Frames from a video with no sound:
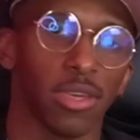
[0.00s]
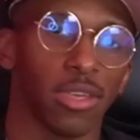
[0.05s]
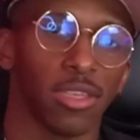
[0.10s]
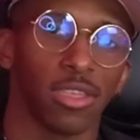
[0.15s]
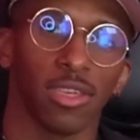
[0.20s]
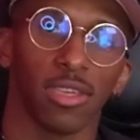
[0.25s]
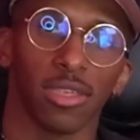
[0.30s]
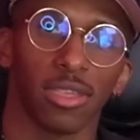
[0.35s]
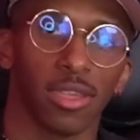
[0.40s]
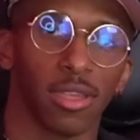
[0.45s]

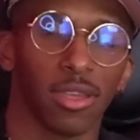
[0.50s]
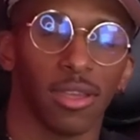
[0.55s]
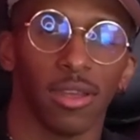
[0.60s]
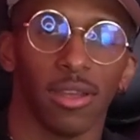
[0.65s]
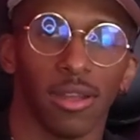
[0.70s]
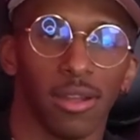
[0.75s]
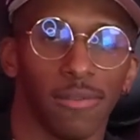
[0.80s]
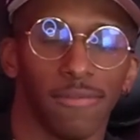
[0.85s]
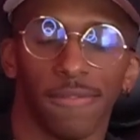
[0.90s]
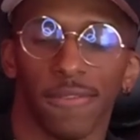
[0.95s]
It's just
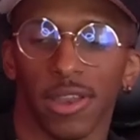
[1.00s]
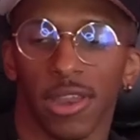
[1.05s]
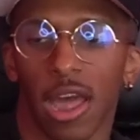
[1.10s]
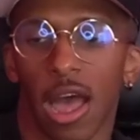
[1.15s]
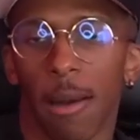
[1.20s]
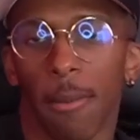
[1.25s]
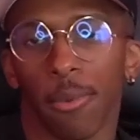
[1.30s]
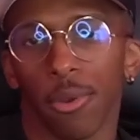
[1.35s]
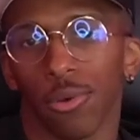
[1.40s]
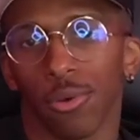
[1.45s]
a
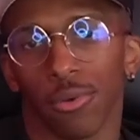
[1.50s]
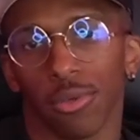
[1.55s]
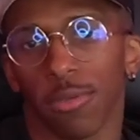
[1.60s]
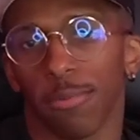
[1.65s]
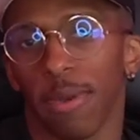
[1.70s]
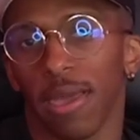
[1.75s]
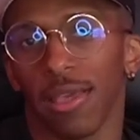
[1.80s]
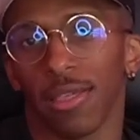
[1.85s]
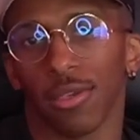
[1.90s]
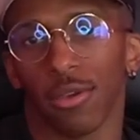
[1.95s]
phenomenal
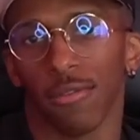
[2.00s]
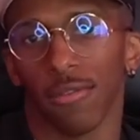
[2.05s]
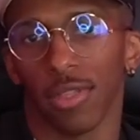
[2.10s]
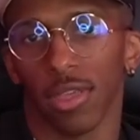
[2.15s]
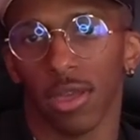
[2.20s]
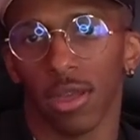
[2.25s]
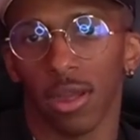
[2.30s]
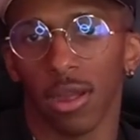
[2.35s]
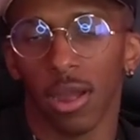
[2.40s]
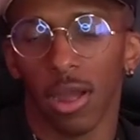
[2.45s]
space over
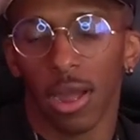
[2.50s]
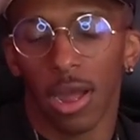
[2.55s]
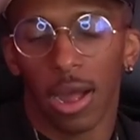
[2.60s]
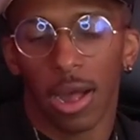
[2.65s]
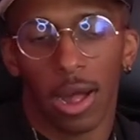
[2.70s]
there.